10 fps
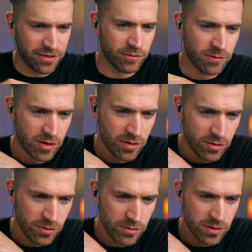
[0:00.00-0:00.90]

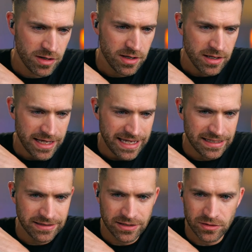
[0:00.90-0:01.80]
throw a
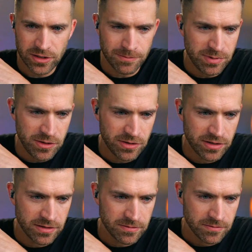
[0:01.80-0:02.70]
little
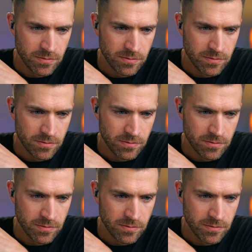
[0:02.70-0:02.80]
computer